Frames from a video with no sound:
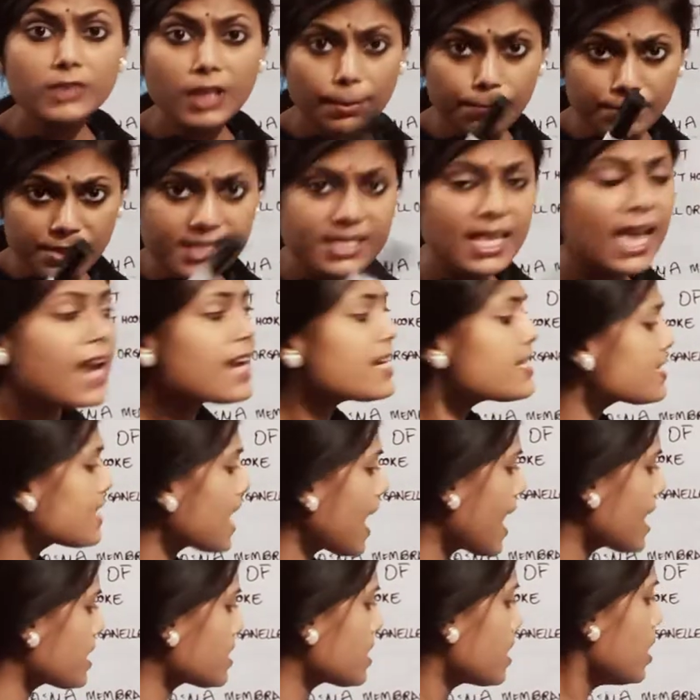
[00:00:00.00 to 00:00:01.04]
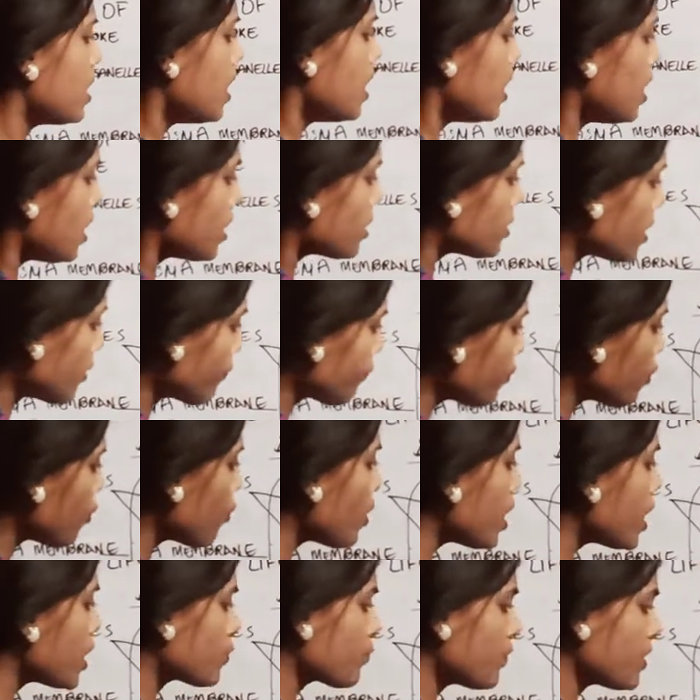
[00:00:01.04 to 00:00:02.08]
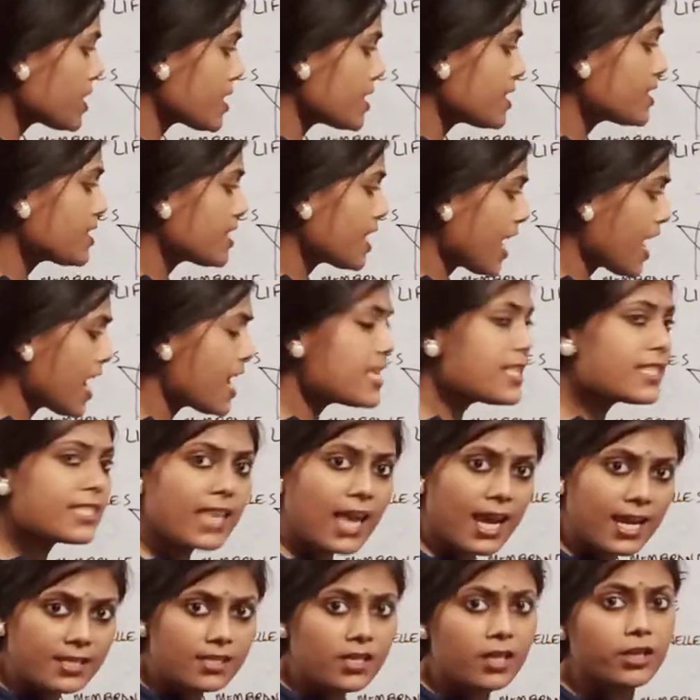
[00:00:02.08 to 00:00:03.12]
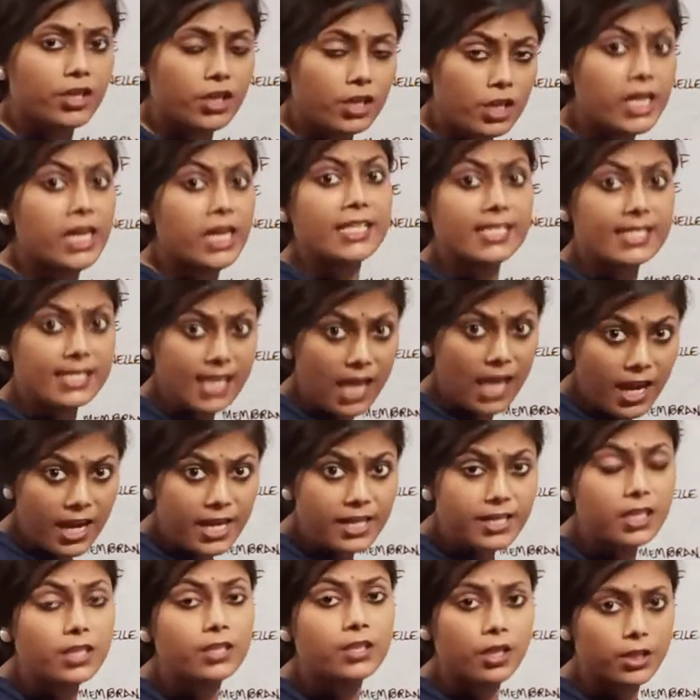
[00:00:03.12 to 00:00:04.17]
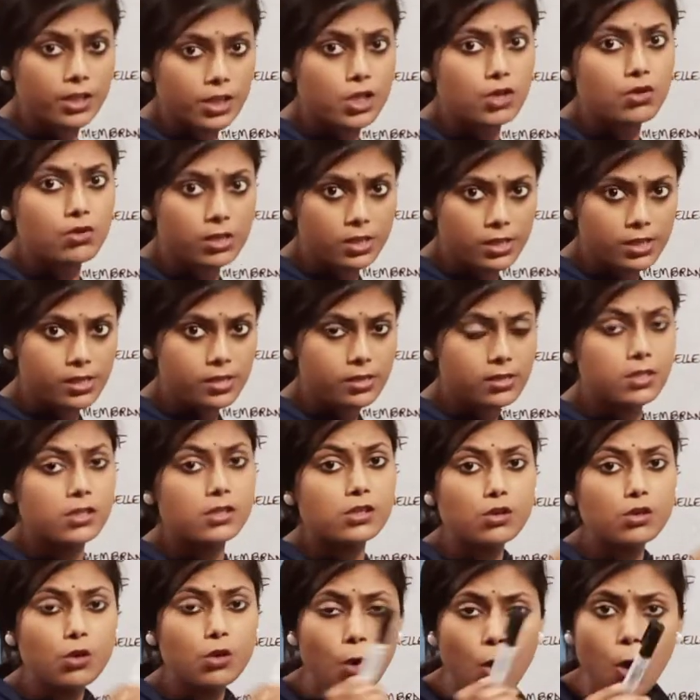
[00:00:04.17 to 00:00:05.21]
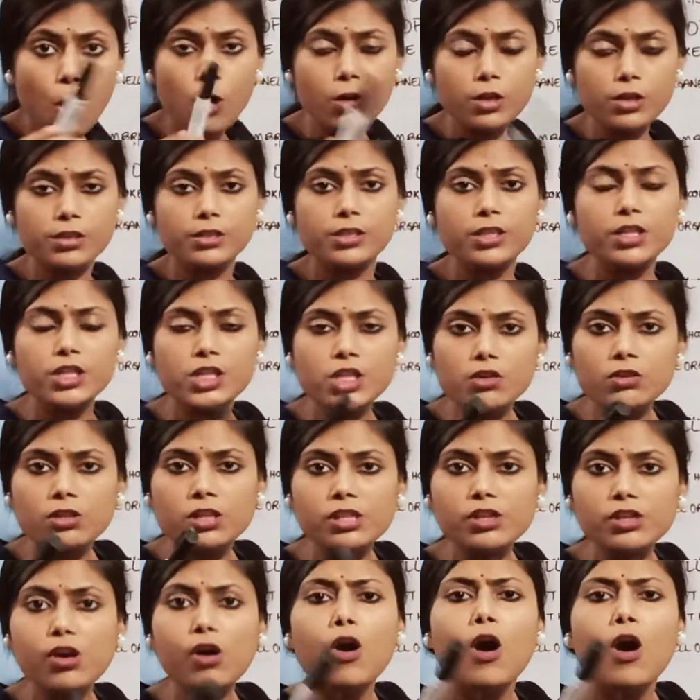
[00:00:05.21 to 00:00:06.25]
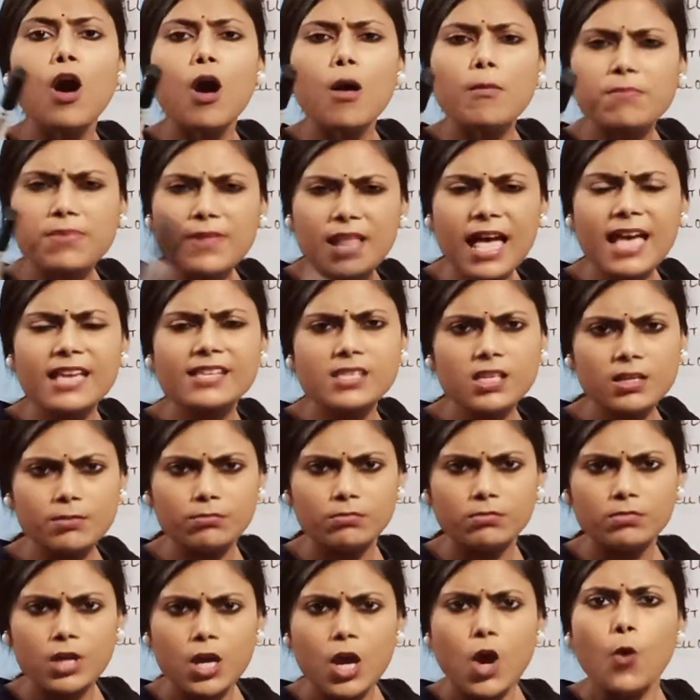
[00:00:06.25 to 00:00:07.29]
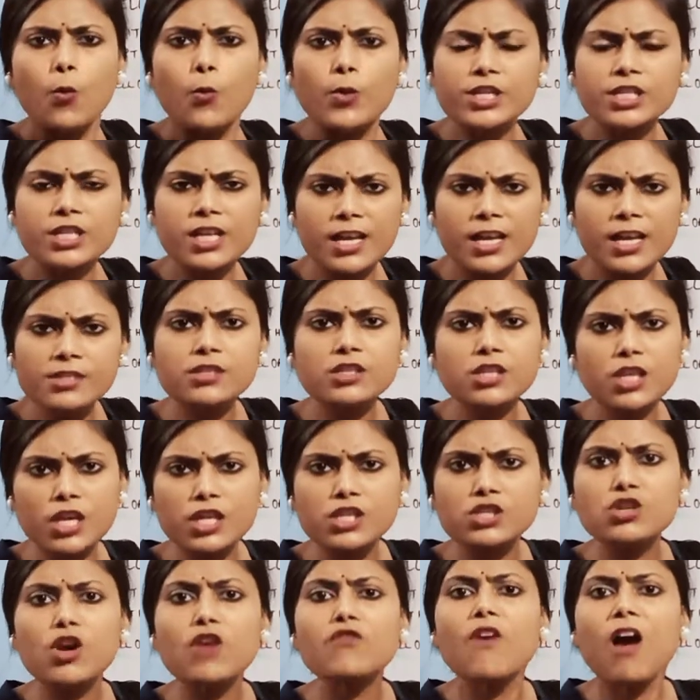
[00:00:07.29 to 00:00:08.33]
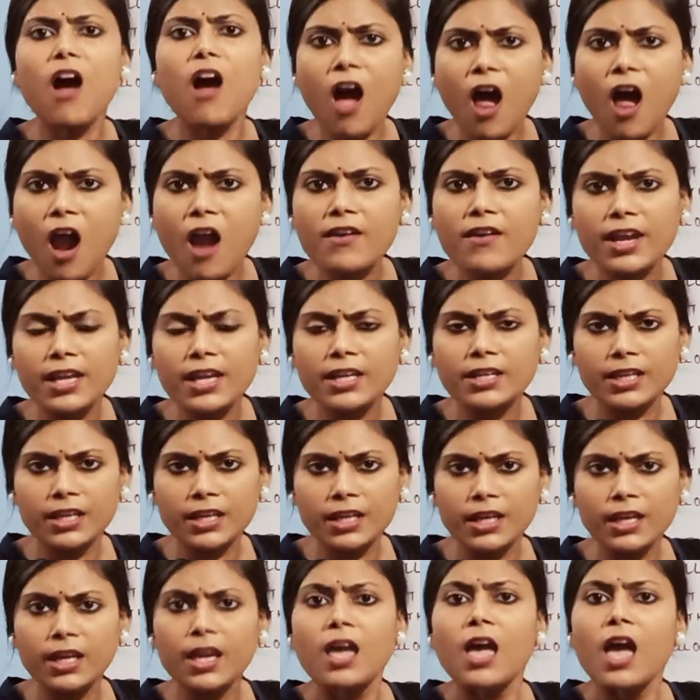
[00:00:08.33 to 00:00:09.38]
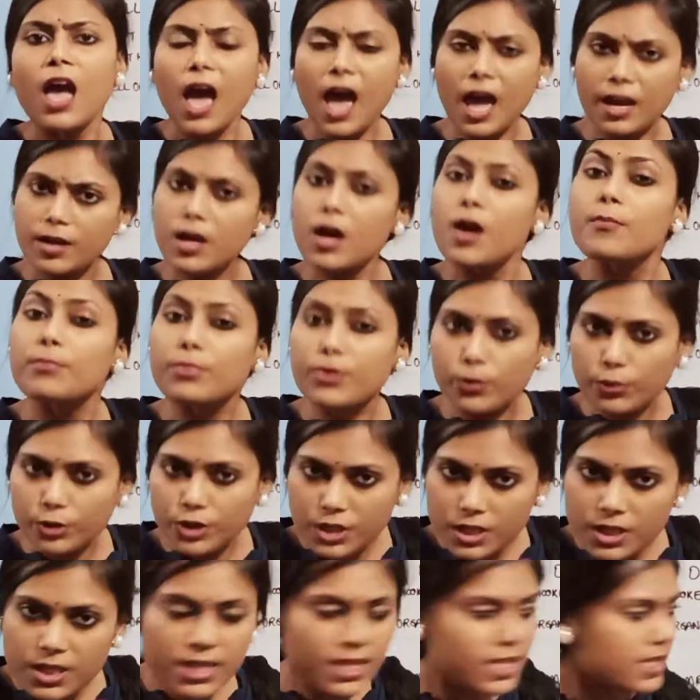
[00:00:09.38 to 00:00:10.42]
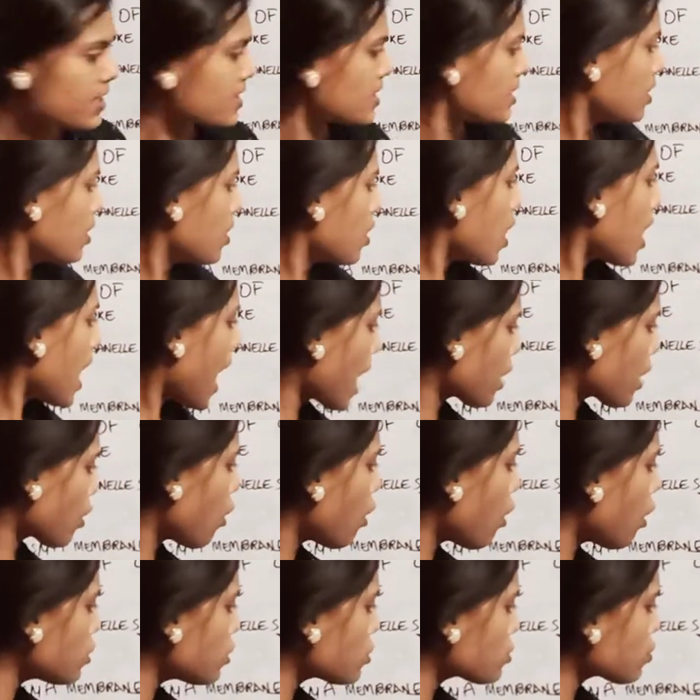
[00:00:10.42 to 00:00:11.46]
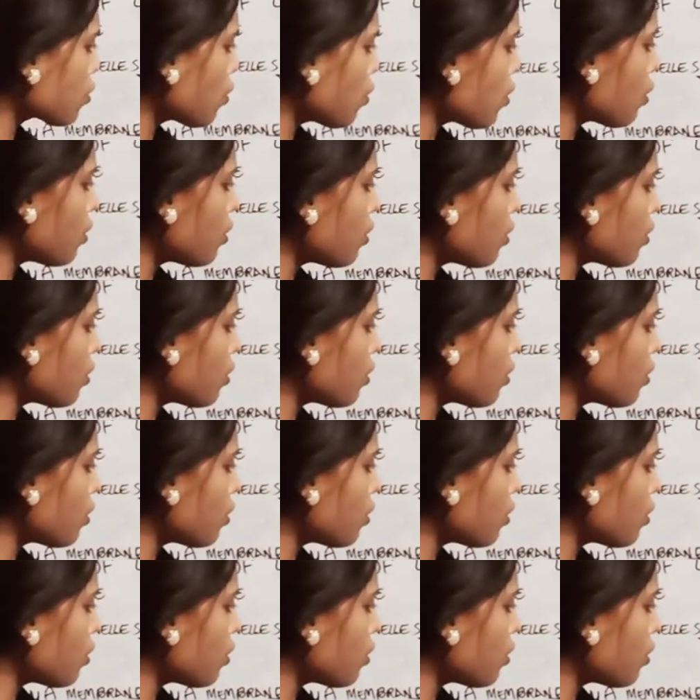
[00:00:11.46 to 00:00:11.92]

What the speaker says: Besides that, the fluid which is there inside the nucleus is called the nucleoplasm, which consists of RNA and proteins, and also